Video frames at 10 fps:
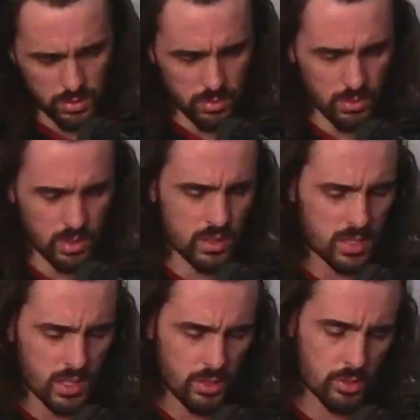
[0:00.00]

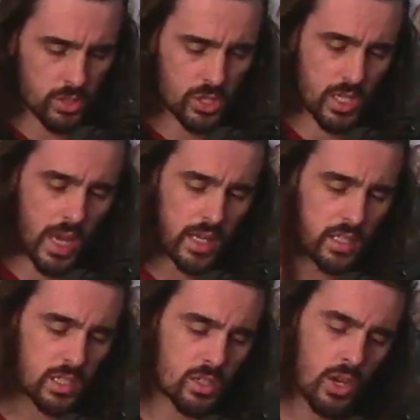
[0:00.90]
Consider, she added,
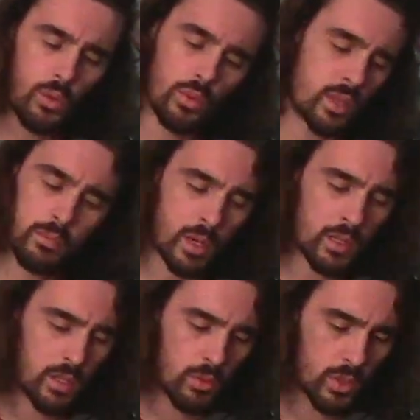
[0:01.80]
that when the
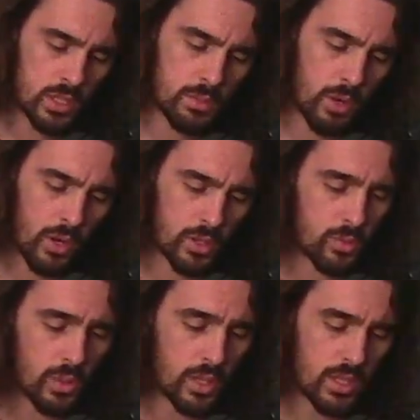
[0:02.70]
money once parted
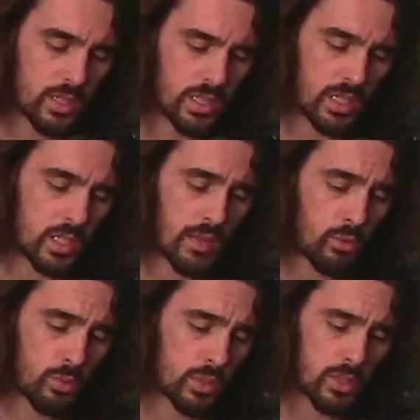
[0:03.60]
with, it can never
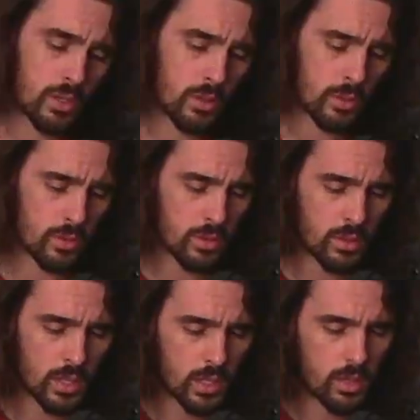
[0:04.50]
return.
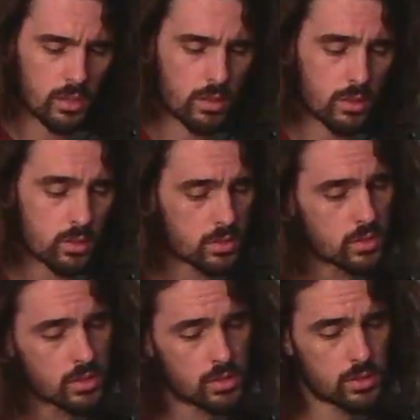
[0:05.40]
Your
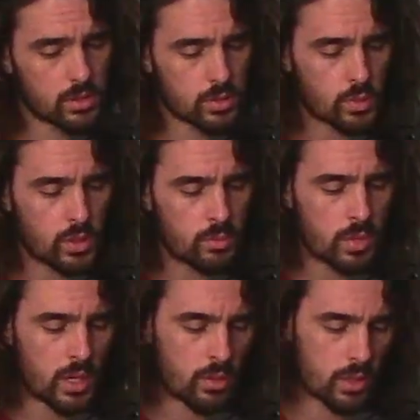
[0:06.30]
sisters will
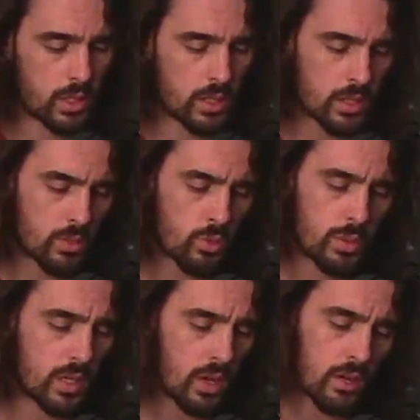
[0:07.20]
marry, and it will be
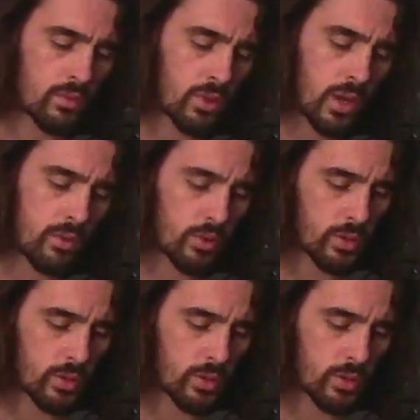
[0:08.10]
gone forever.